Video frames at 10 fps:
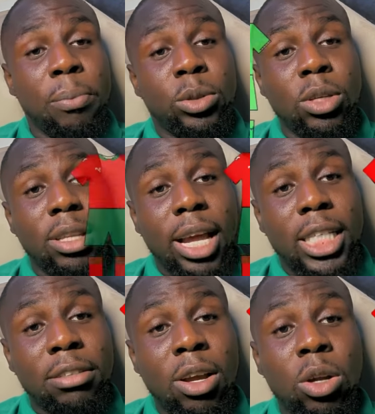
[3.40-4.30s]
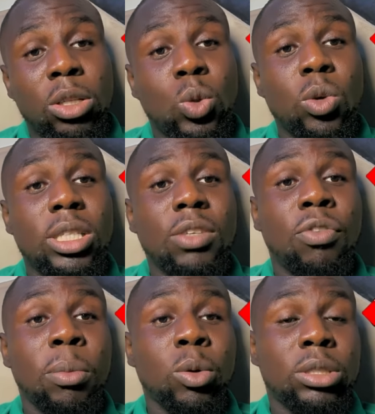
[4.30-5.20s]
between Nigeria under 20
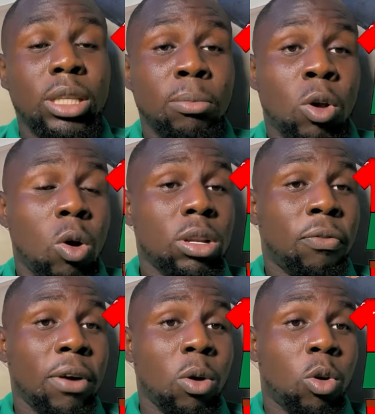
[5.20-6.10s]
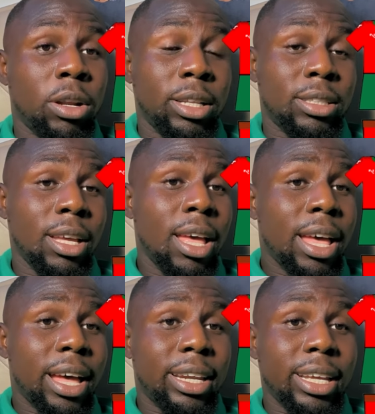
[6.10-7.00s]
female team called the Falconets
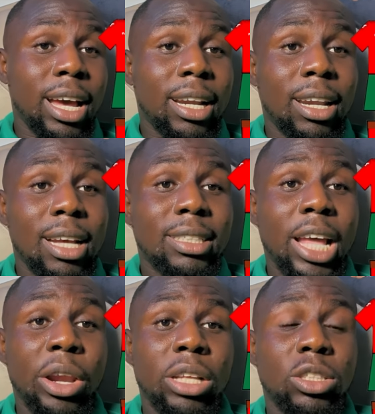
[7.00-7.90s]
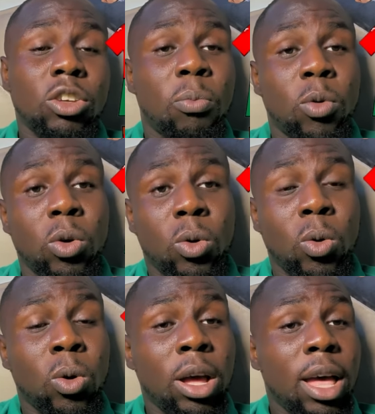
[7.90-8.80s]
and the Atlas Lionesses of Morocco